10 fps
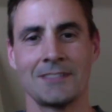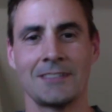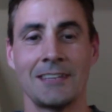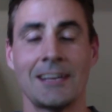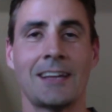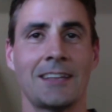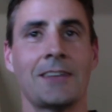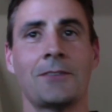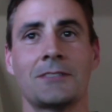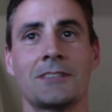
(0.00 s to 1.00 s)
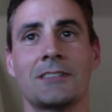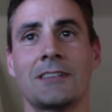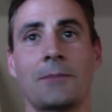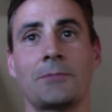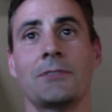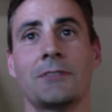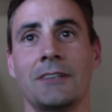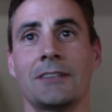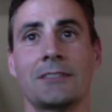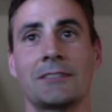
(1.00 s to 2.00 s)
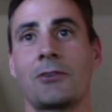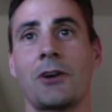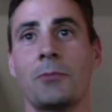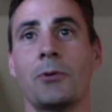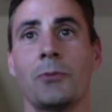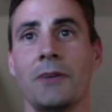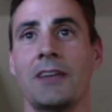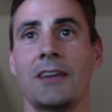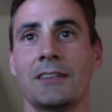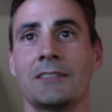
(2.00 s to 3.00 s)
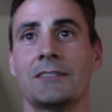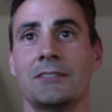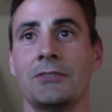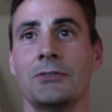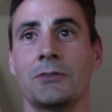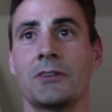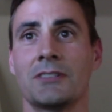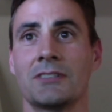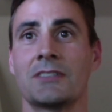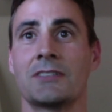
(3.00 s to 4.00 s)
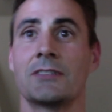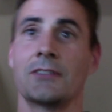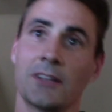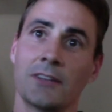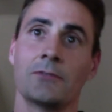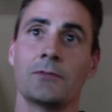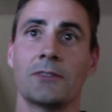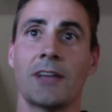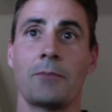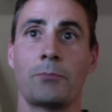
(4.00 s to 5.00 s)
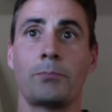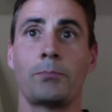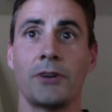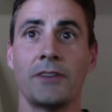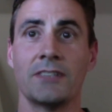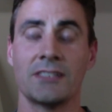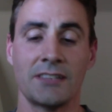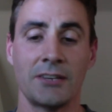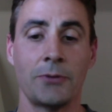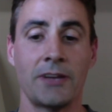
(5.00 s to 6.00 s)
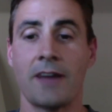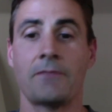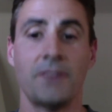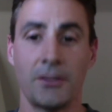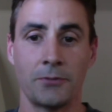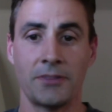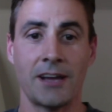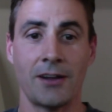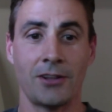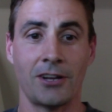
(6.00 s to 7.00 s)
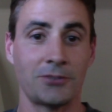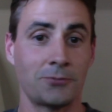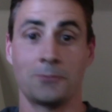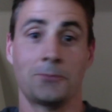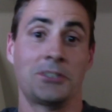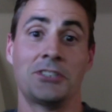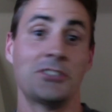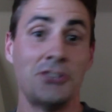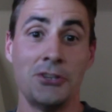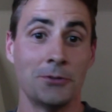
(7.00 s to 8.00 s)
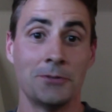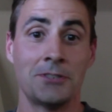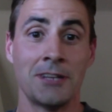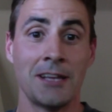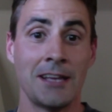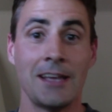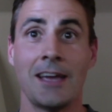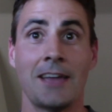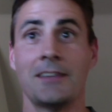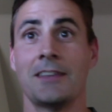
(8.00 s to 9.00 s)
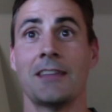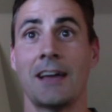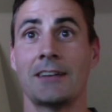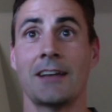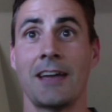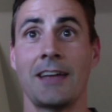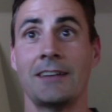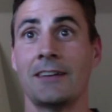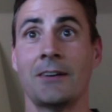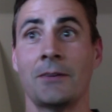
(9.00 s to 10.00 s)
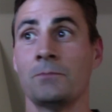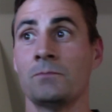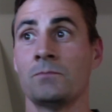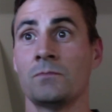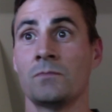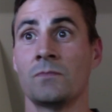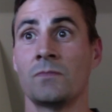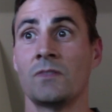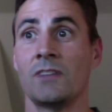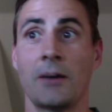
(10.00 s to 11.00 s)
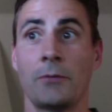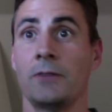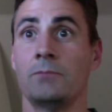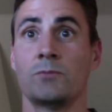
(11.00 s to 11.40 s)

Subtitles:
Yeah, that was an absolutely incredible weekend too, because the night previously we got fifth with the Outlaws, which is huge, and then that night, yeah, we